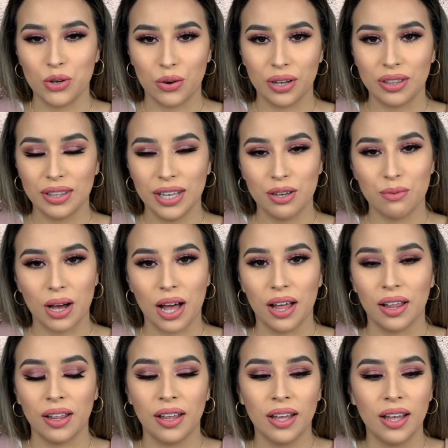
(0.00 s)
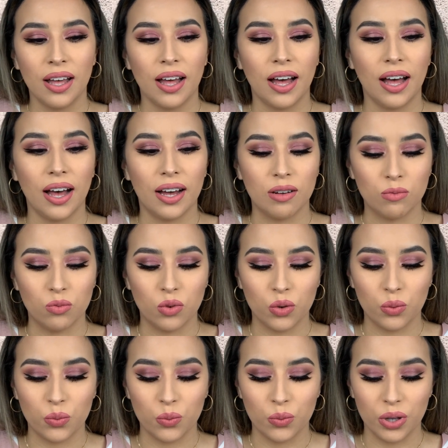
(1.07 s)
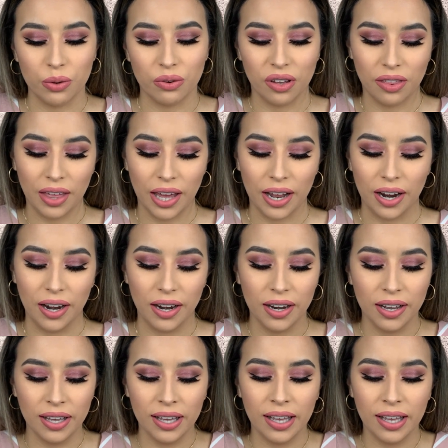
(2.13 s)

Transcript: Northy while um, we were there.